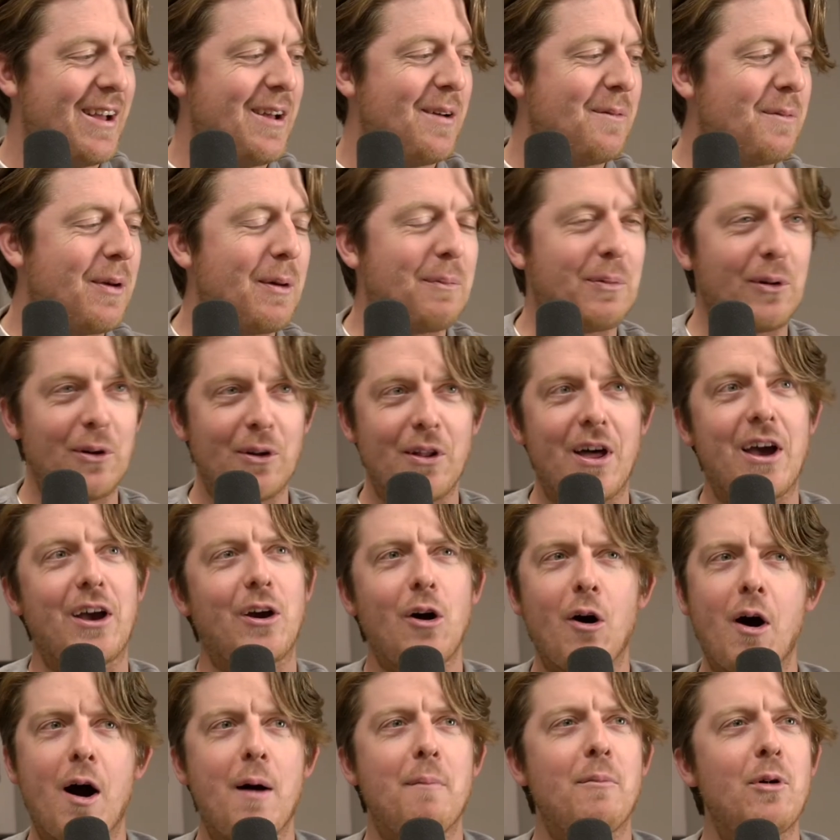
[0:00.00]
People are like,
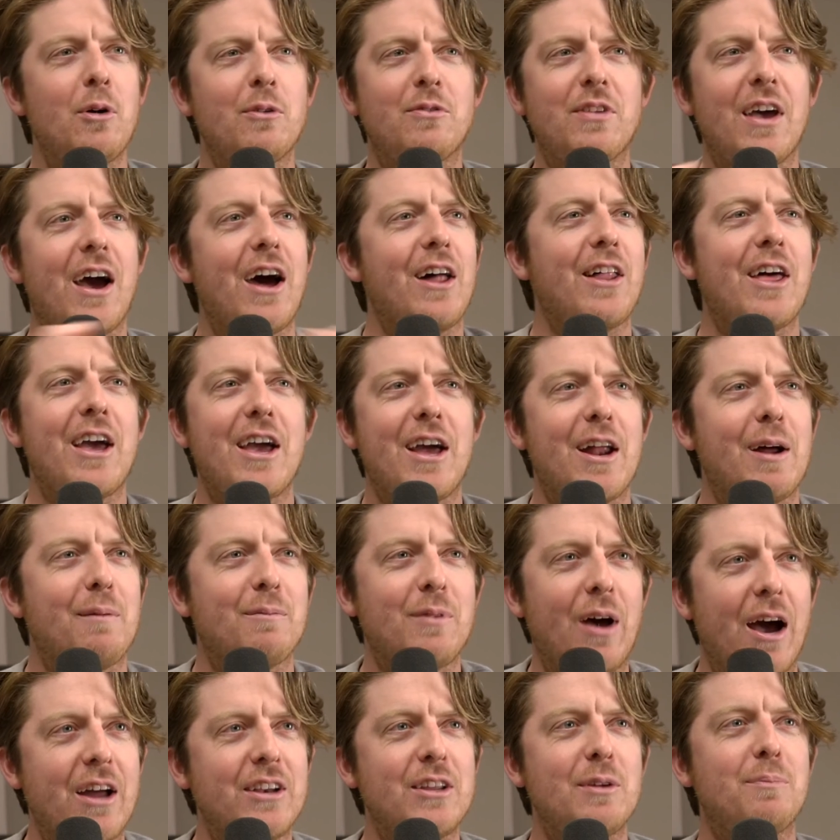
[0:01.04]
I moved to LA and
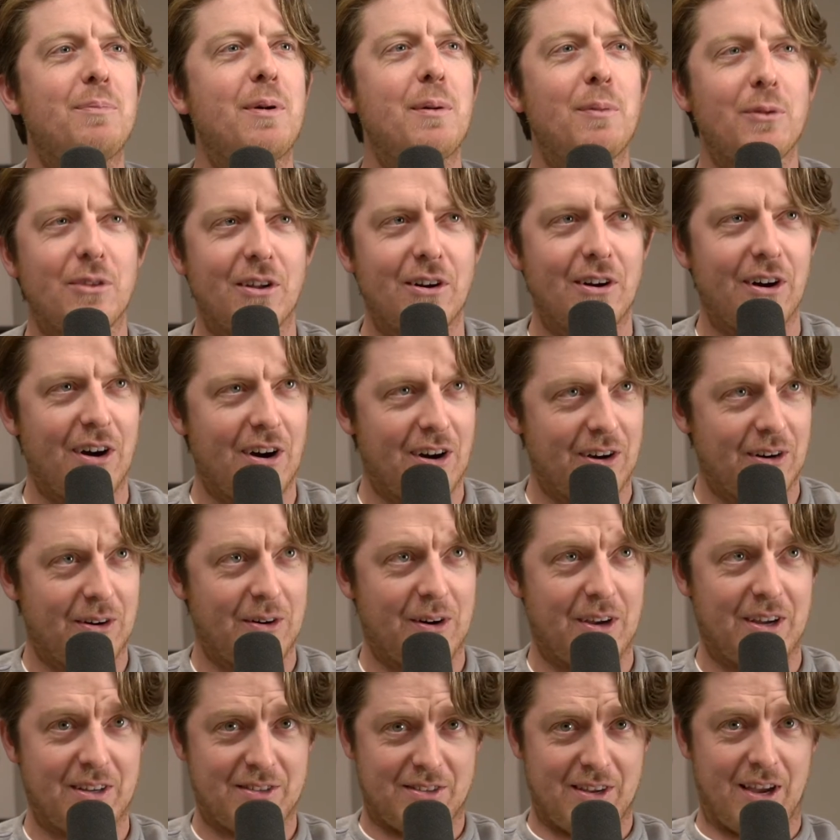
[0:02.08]
I need people that are
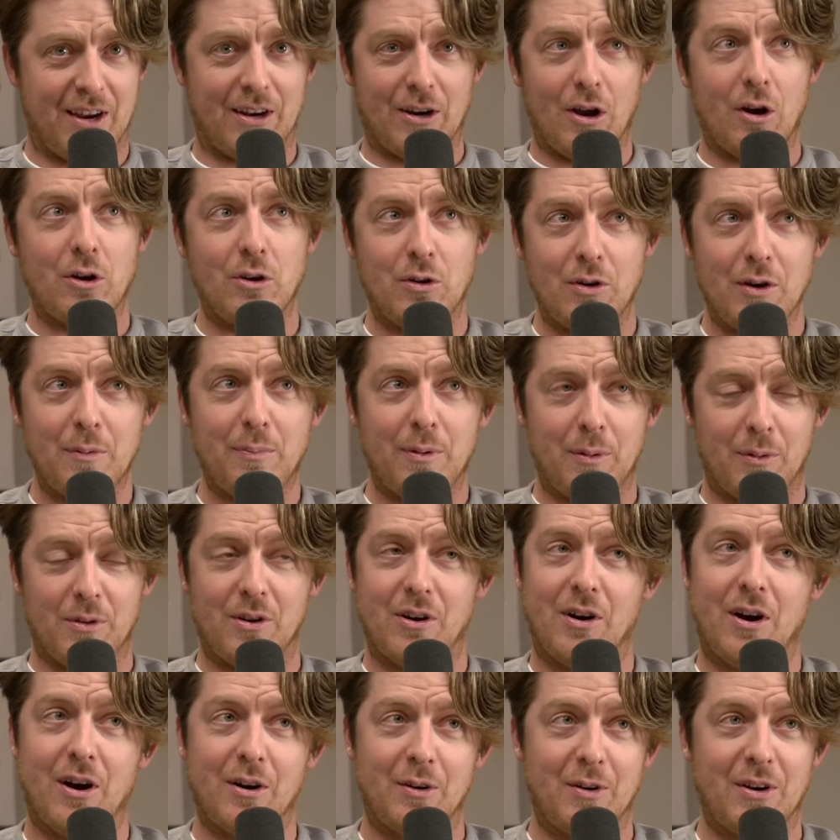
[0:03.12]
hungry. It's like, no, you need people that
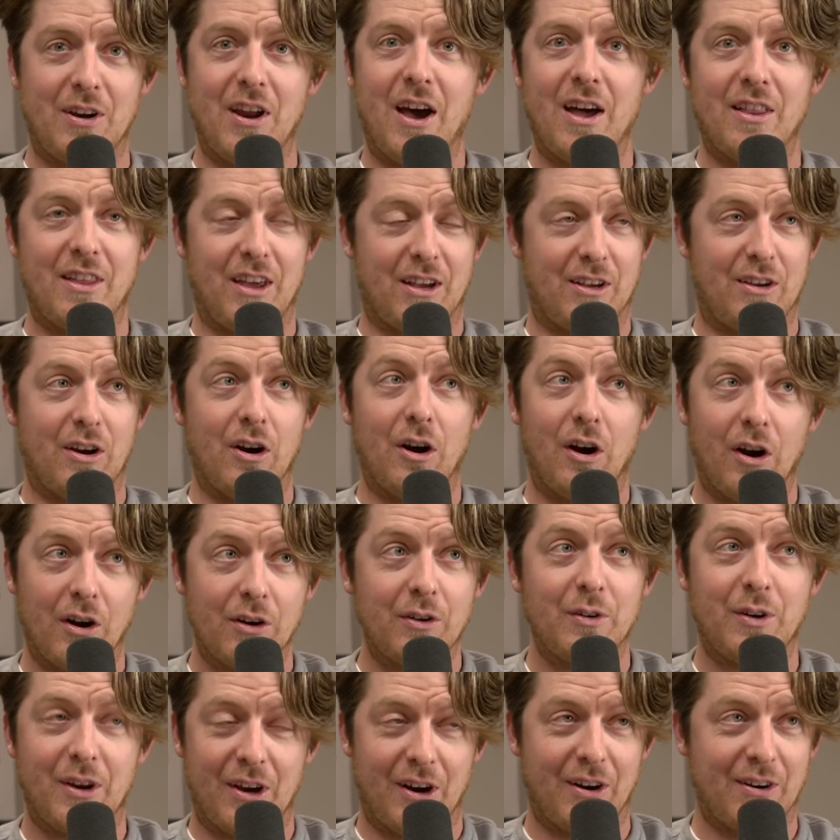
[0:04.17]
are hungry, not like
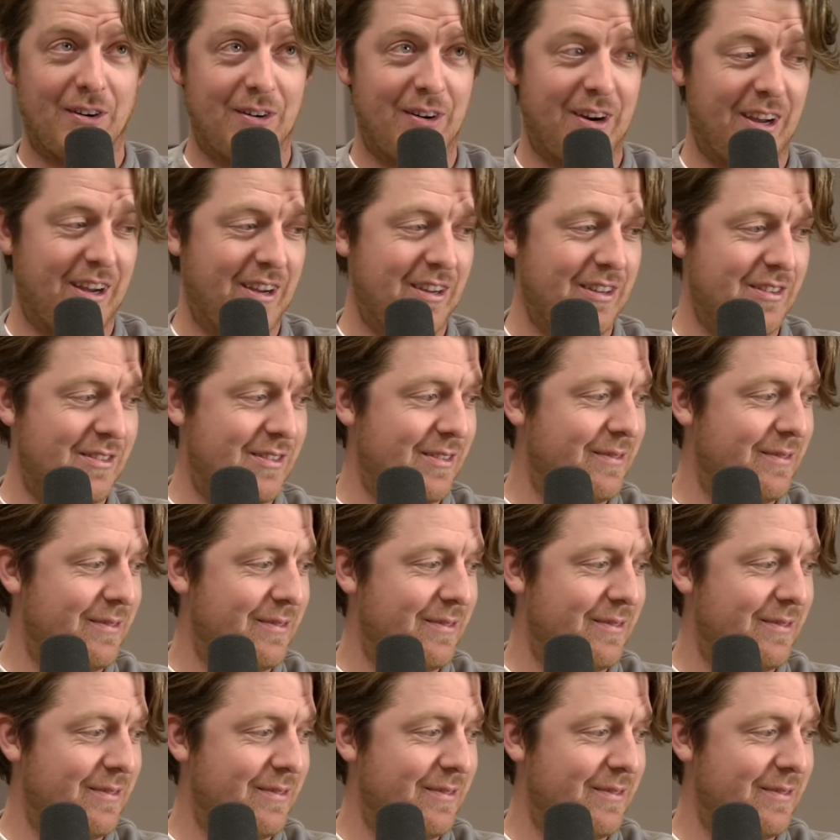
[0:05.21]
hungry, because